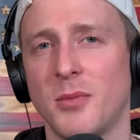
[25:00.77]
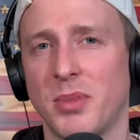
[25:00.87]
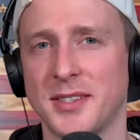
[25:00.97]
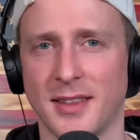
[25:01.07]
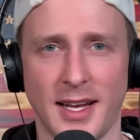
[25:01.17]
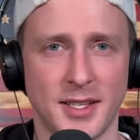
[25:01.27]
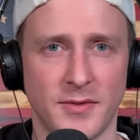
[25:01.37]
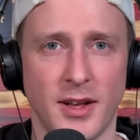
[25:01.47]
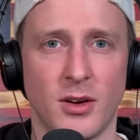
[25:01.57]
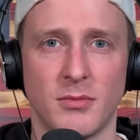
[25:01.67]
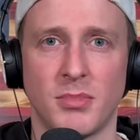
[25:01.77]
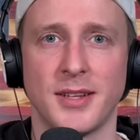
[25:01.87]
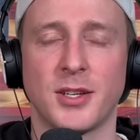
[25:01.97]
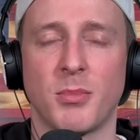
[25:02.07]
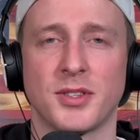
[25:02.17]
please like this video.
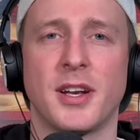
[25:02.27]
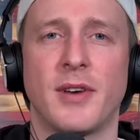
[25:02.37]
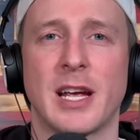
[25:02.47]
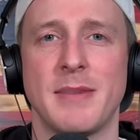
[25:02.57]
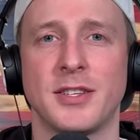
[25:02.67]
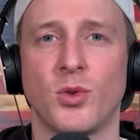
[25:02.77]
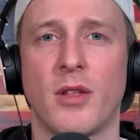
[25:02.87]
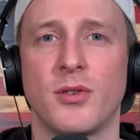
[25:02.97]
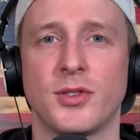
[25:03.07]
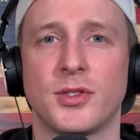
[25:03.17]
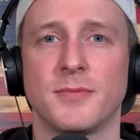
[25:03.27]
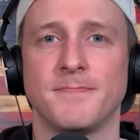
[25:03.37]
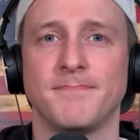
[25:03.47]
Please help us get it recommended to others.